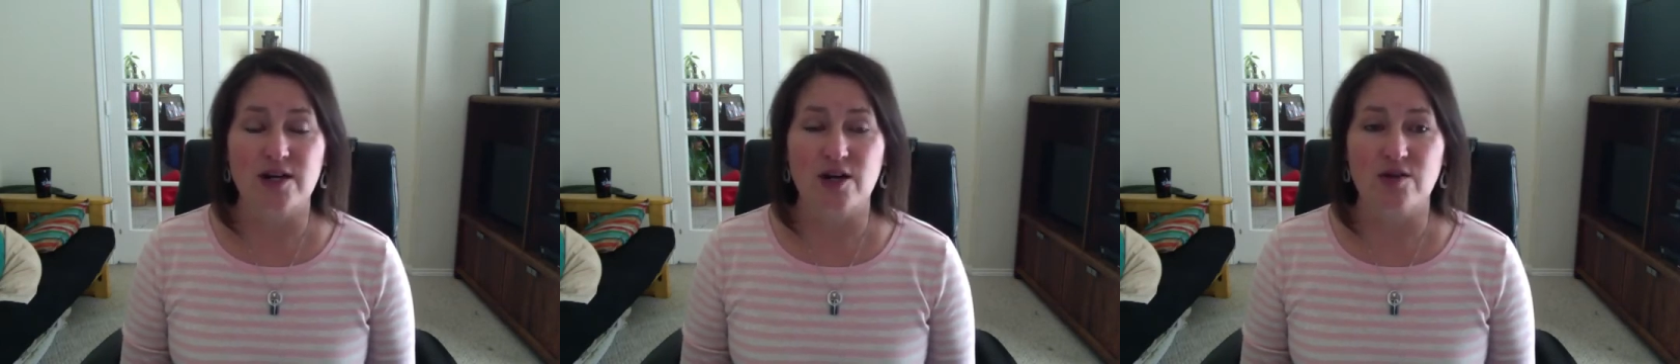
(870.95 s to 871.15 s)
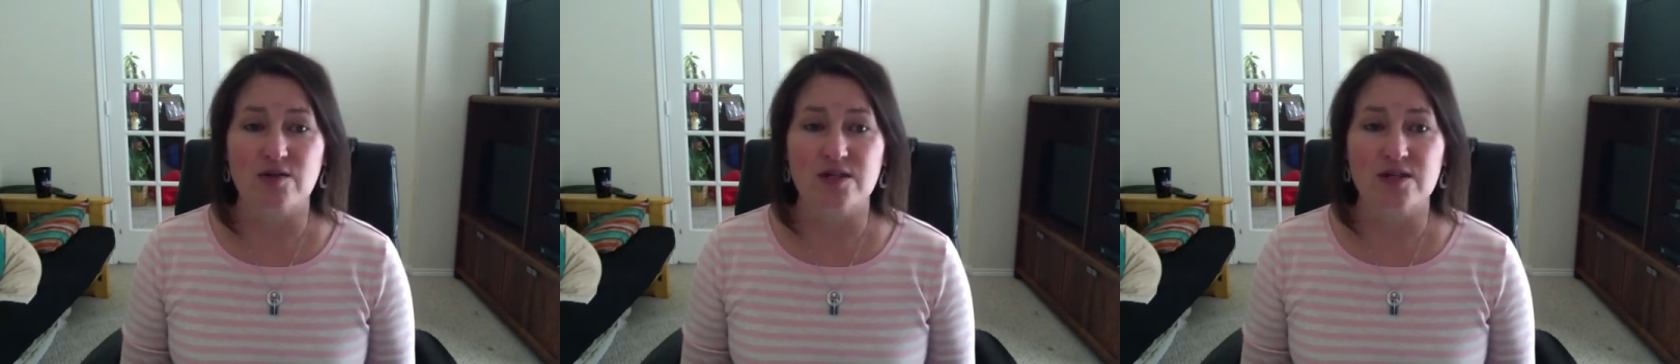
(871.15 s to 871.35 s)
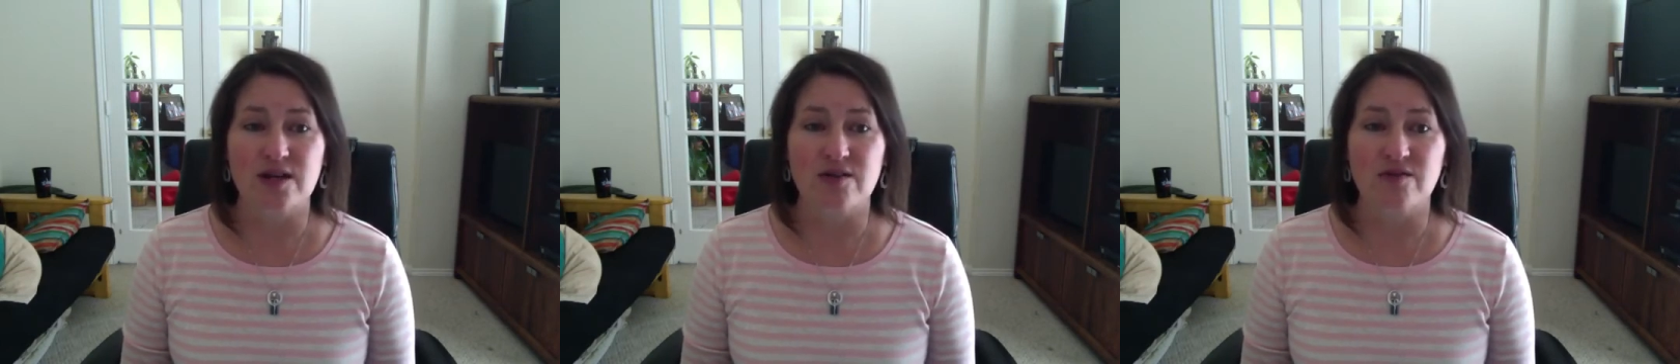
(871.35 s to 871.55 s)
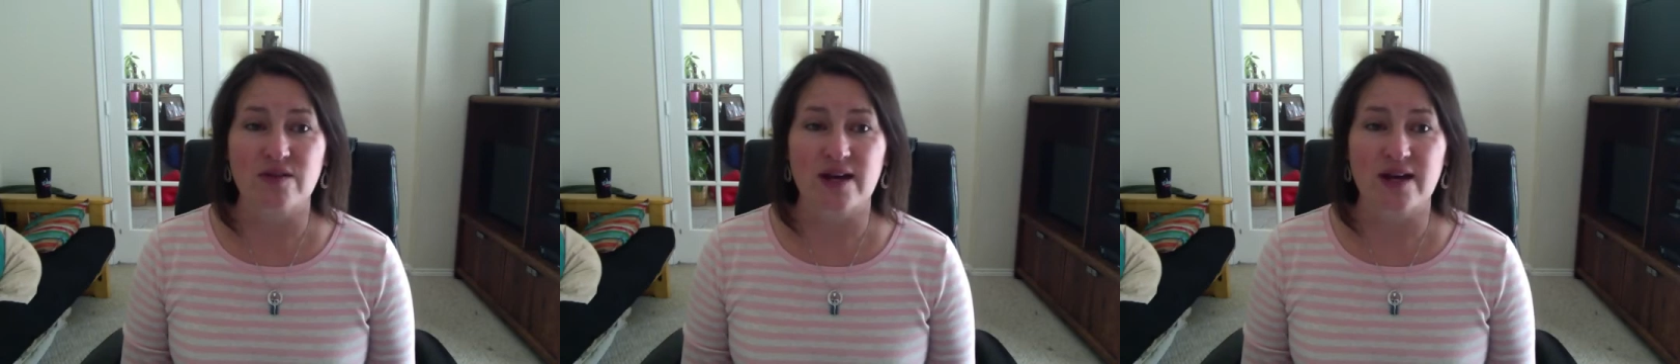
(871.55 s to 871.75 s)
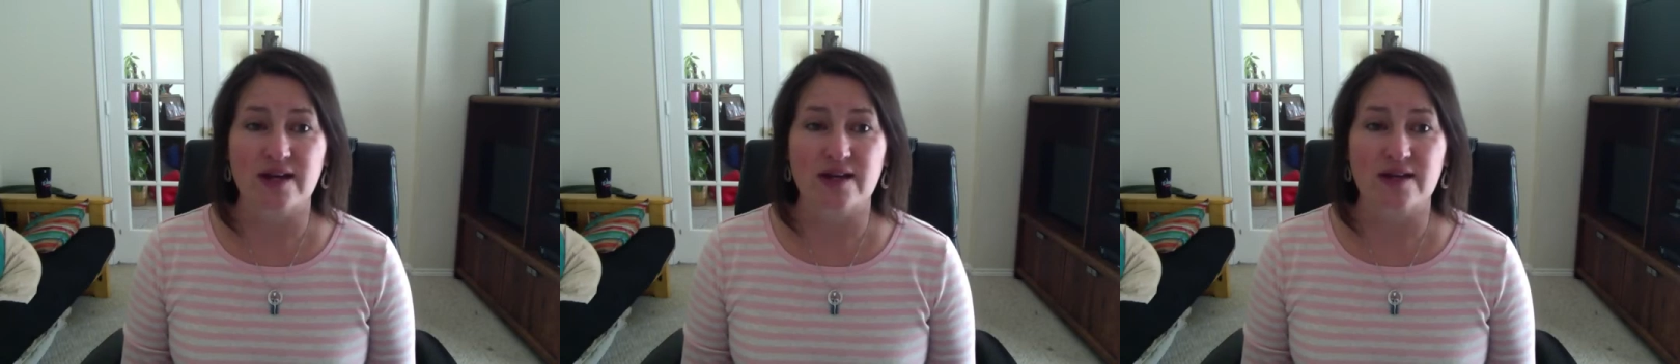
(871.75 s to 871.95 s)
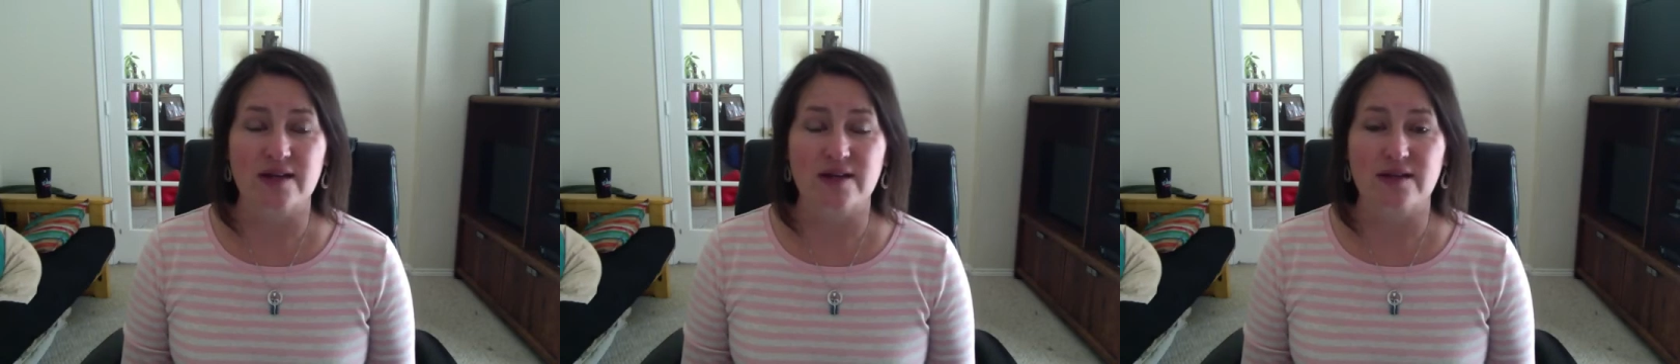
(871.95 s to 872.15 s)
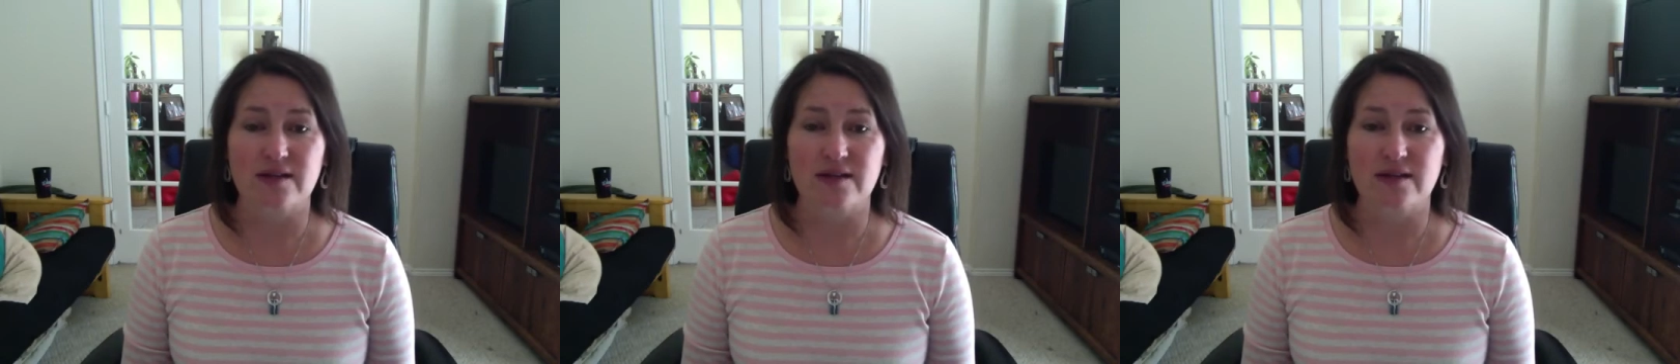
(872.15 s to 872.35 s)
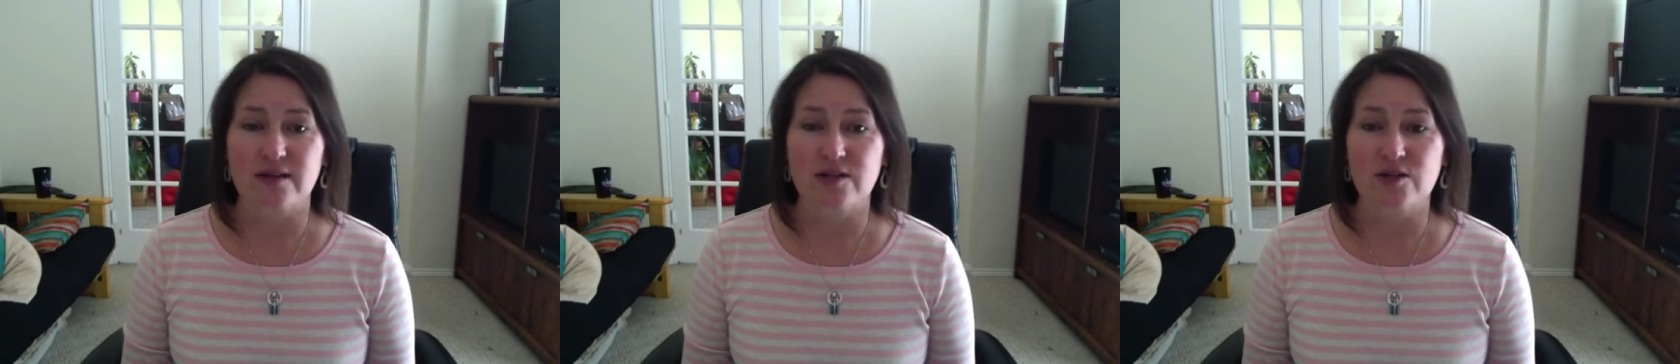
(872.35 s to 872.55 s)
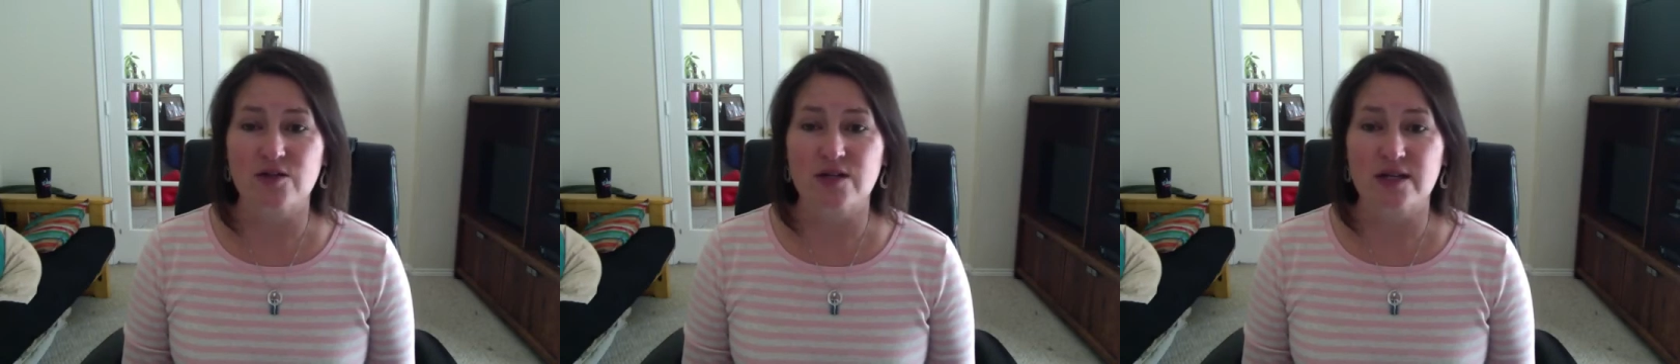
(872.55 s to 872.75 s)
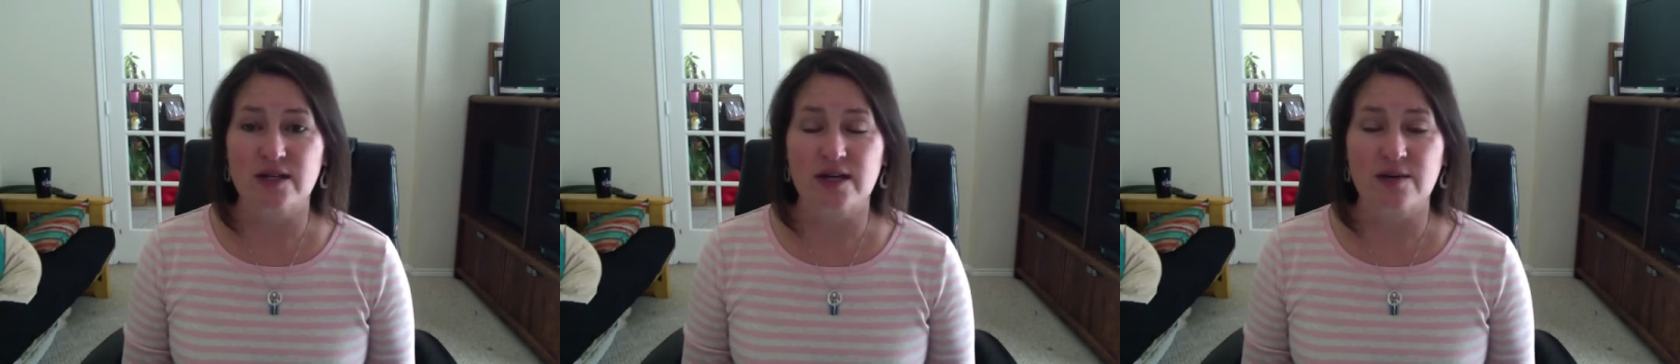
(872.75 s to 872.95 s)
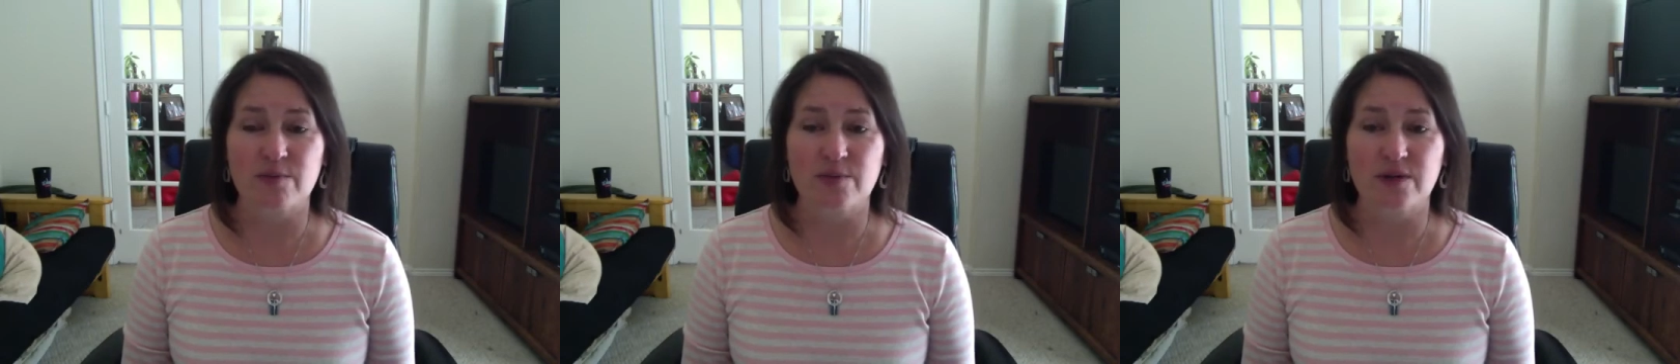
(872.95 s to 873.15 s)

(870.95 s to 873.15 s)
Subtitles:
stuff like using a